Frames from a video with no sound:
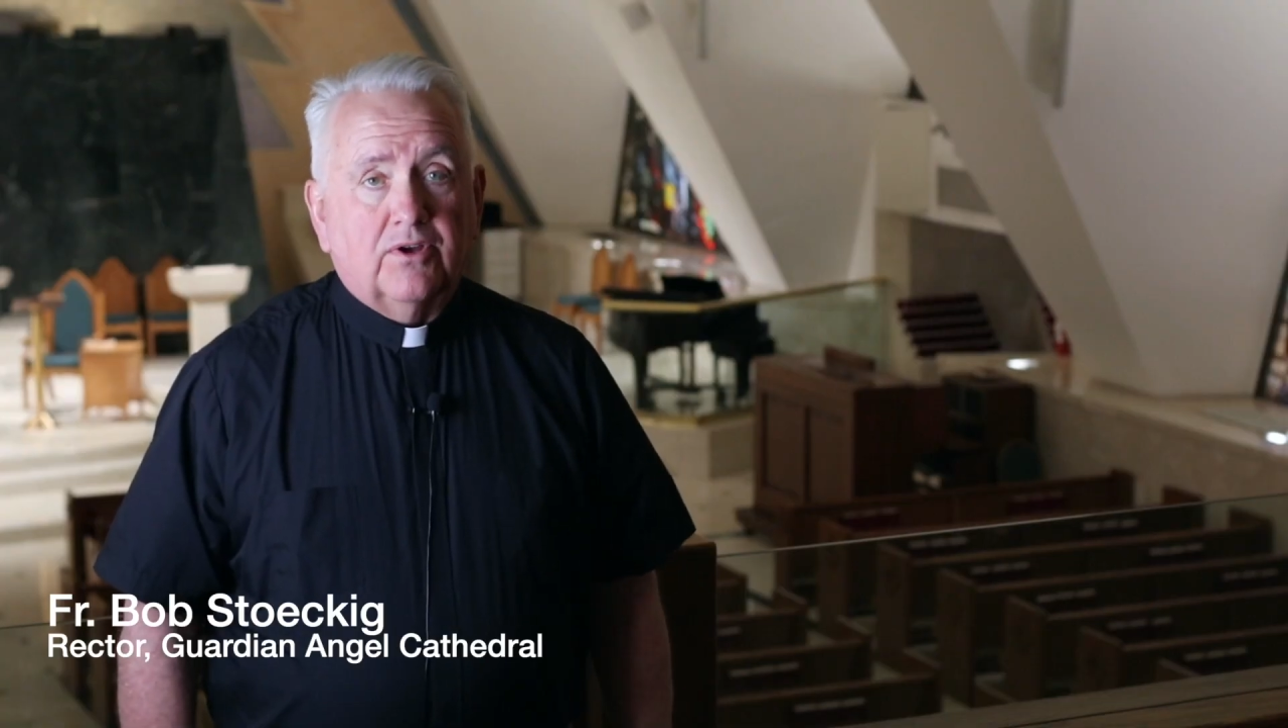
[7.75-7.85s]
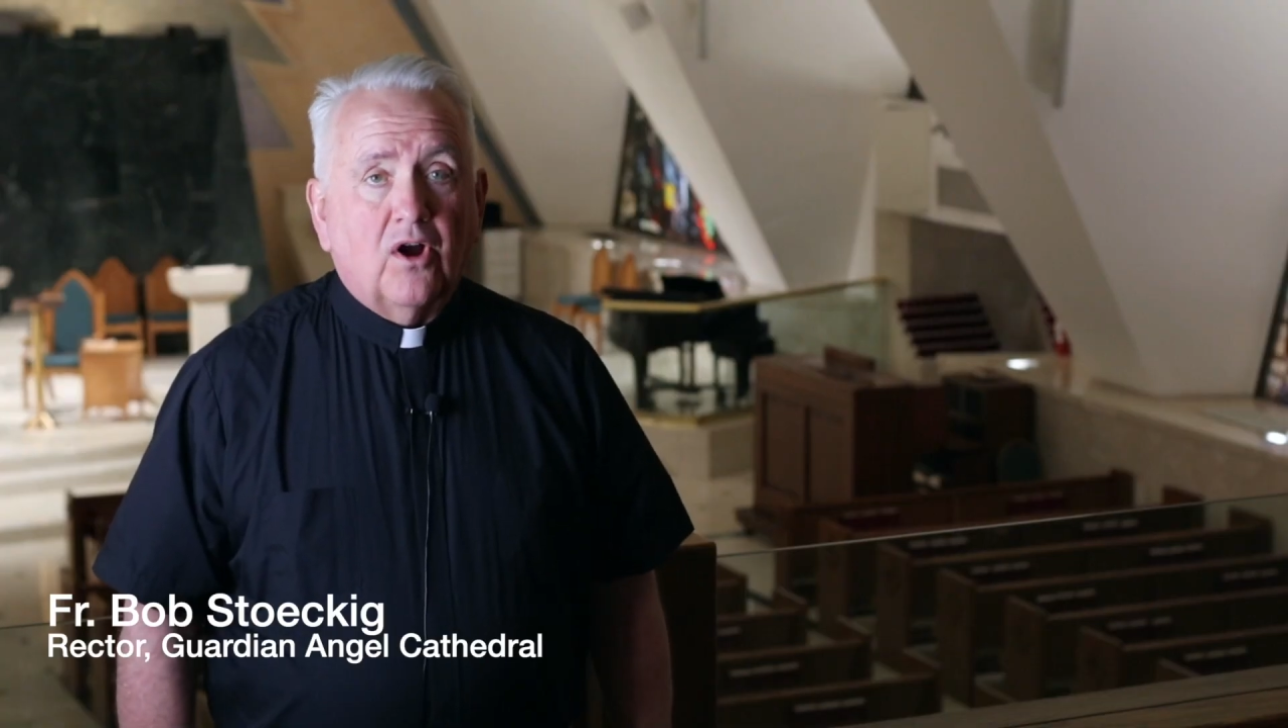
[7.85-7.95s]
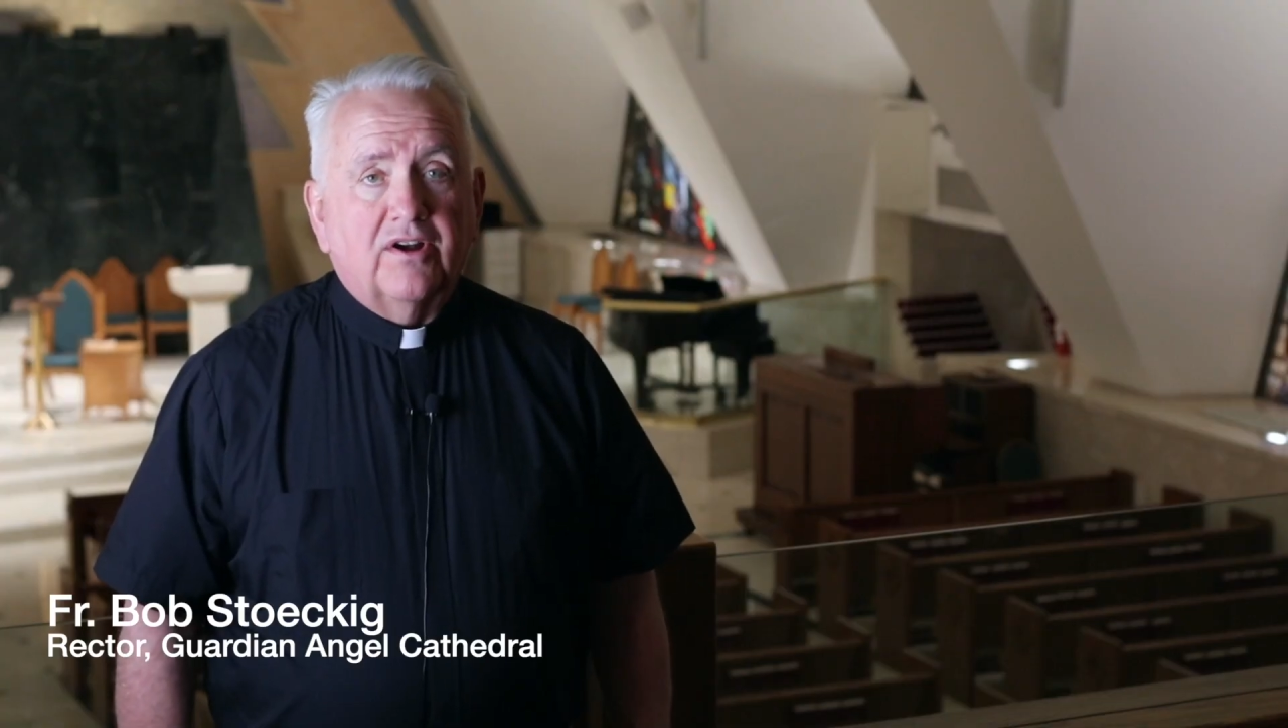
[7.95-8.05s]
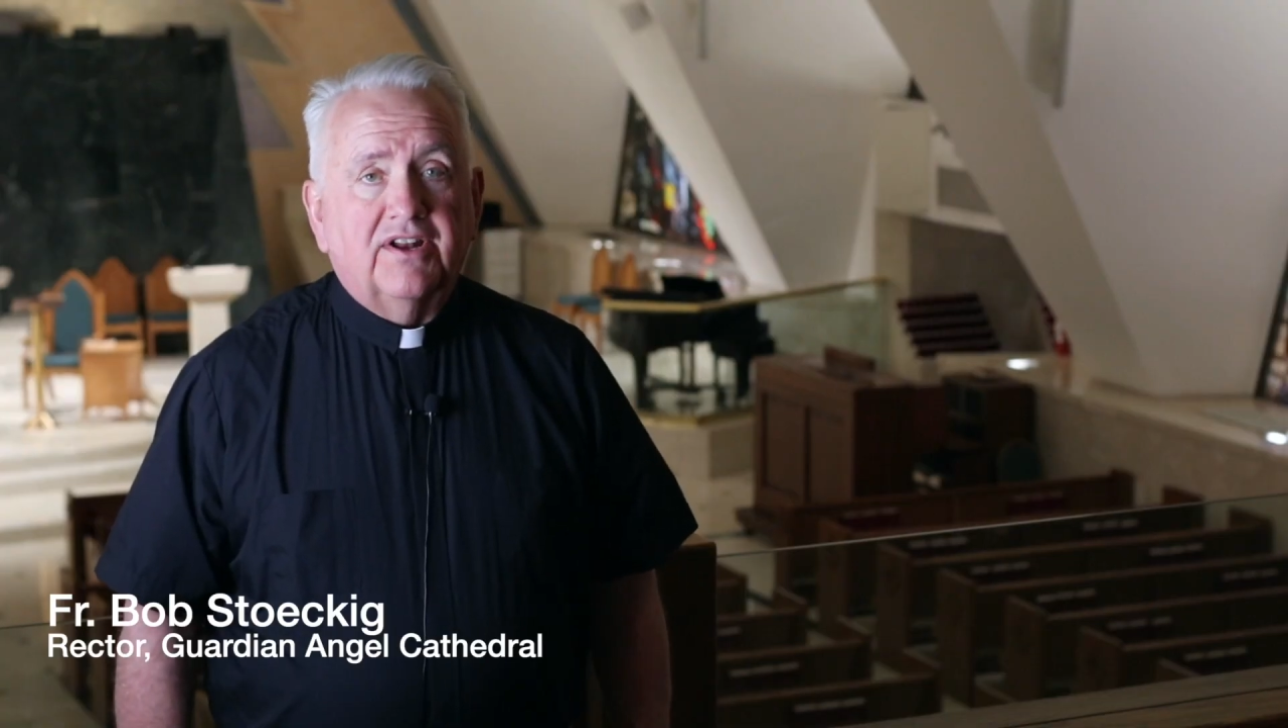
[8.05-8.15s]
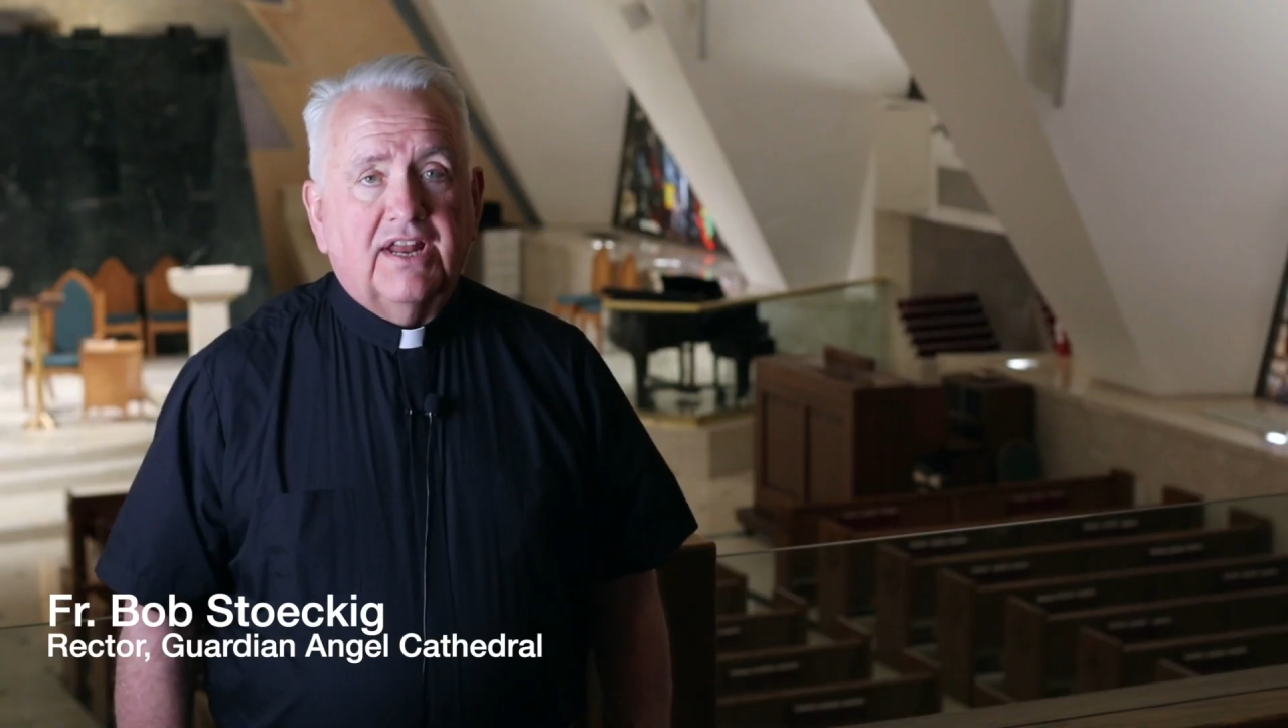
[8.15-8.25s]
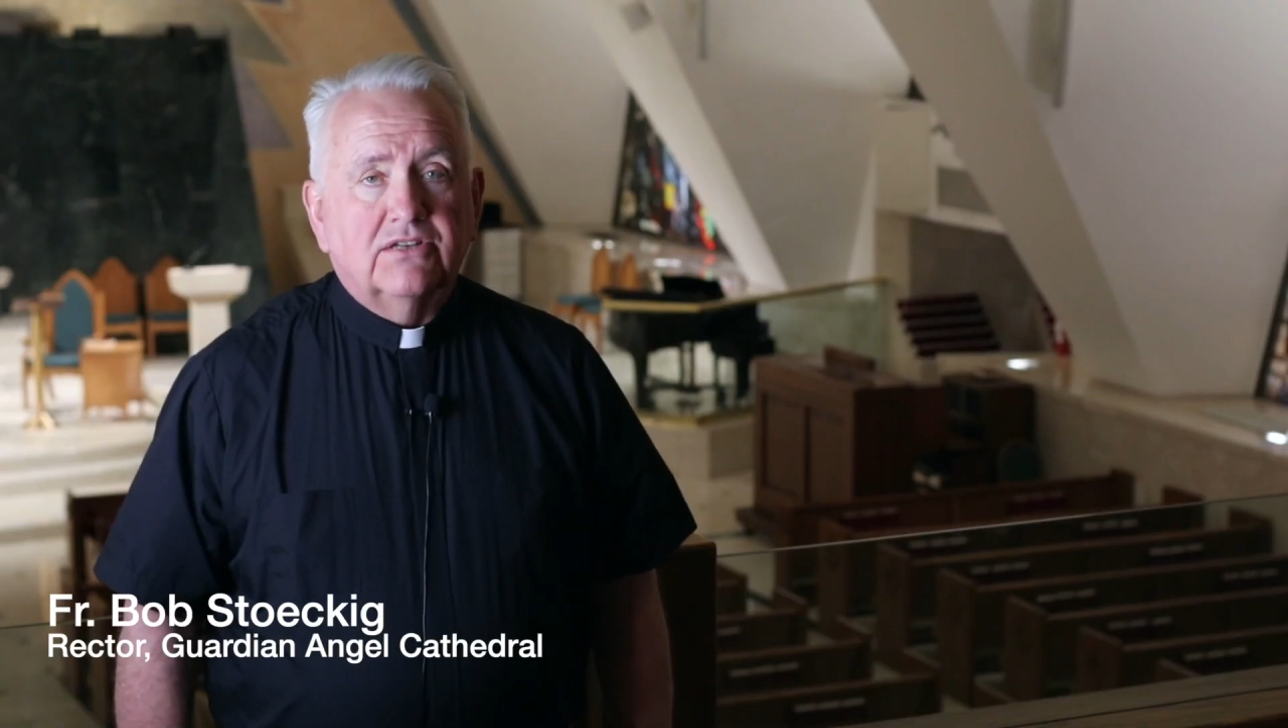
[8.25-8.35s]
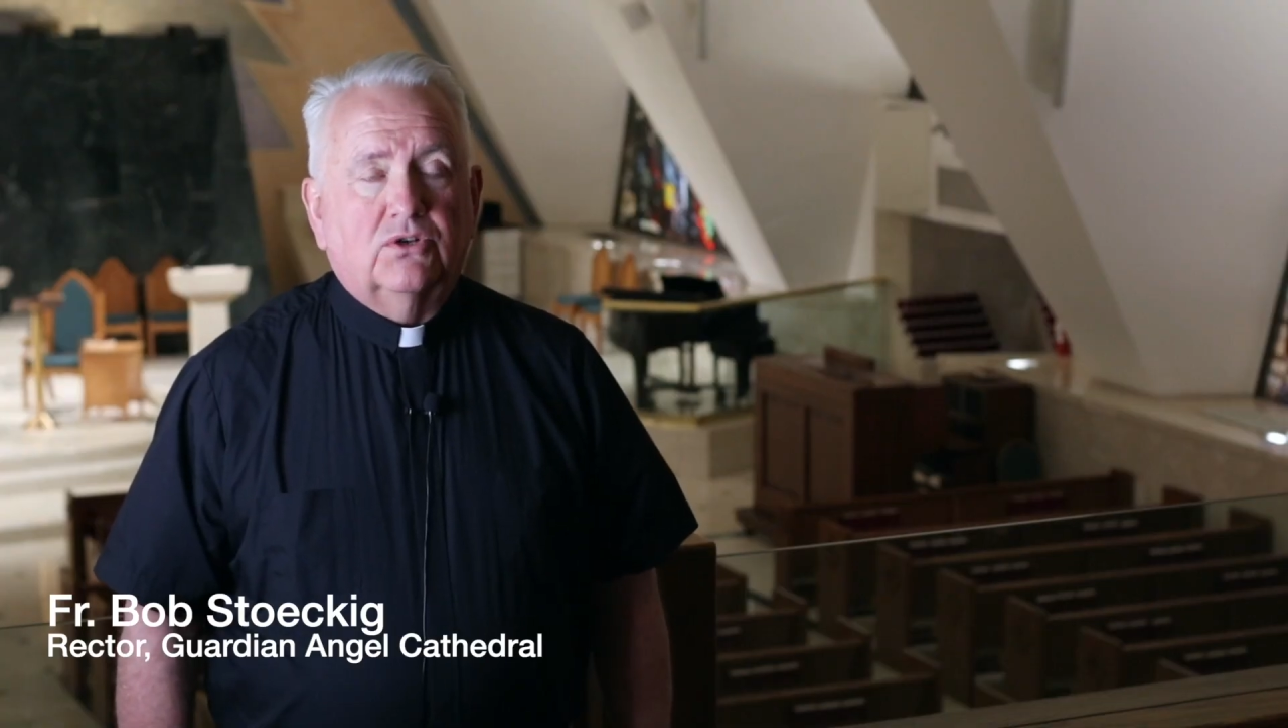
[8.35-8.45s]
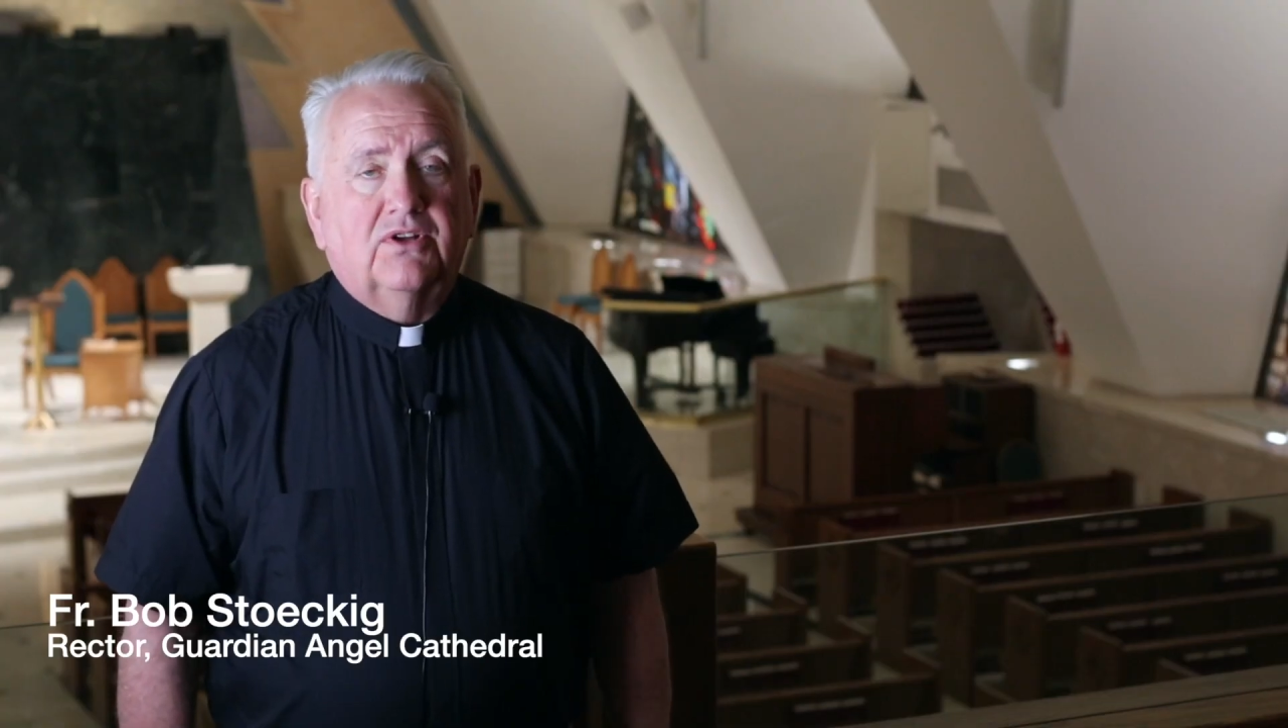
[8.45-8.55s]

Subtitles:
Guardian Angel